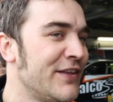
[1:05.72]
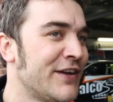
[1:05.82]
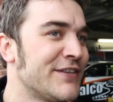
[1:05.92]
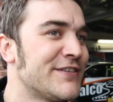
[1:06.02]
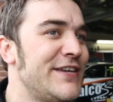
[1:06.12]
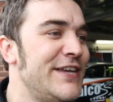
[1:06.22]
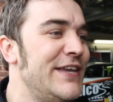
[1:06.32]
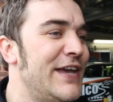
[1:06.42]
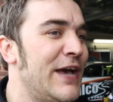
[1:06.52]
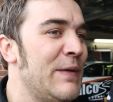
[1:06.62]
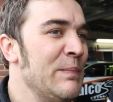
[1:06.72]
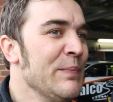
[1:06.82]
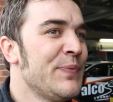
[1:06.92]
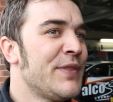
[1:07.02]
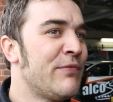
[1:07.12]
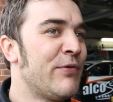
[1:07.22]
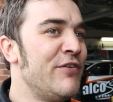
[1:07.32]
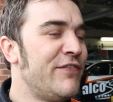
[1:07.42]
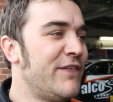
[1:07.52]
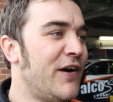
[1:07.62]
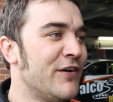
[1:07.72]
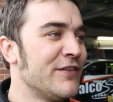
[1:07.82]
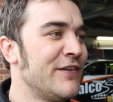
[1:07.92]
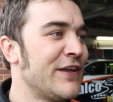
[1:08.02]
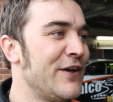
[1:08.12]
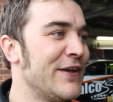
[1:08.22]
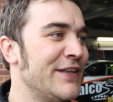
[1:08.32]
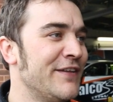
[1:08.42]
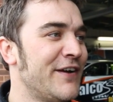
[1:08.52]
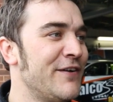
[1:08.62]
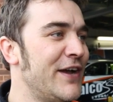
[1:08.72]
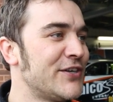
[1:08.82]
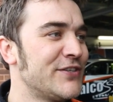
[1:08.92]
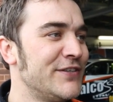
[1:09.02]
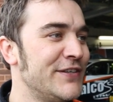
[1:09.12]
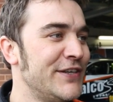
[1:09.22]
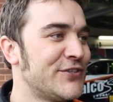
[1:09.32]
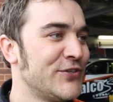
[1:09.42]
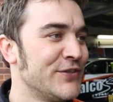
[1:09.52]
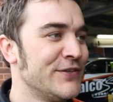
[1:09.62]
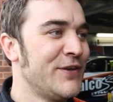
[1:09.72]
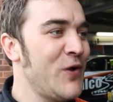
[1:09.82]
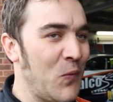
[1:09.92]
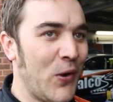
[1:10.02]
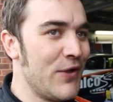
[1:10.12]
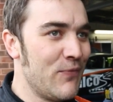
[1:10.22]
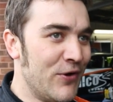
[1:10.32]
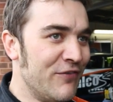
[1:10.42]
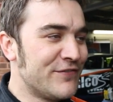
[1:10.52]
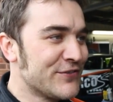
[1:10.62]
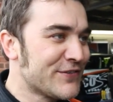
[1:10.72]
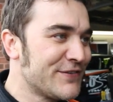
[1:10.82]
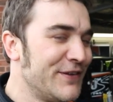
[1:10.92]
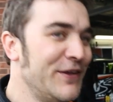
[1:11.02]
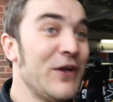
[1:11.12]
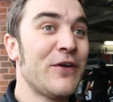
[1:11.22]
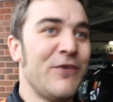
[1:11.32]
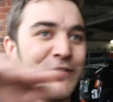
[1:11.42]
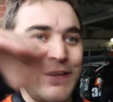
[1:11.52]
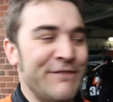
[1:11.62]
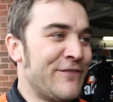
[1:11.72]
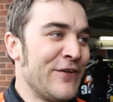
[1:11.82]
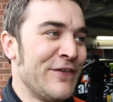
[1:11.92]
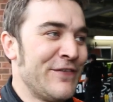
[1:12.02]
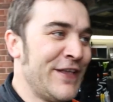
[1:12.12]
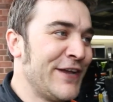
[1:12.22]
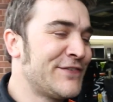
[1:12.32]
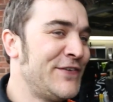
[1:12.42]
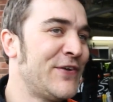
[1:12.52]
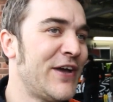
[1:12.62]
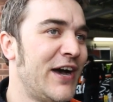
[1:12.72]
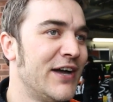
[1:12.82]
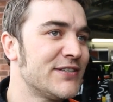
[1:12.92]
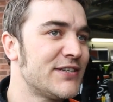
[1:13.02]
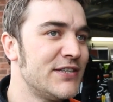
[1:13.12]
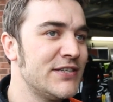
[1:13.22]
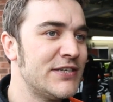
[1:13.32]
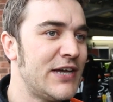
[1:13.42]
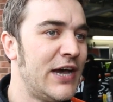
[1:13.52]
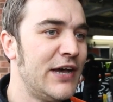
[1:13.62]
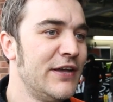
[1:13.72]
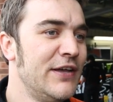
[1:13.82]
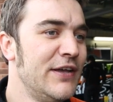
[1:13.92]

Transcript: And I could see uh, the roof of a Honda going in a direction that it shouldn't, a white roof just in front of the next few cars, and uh,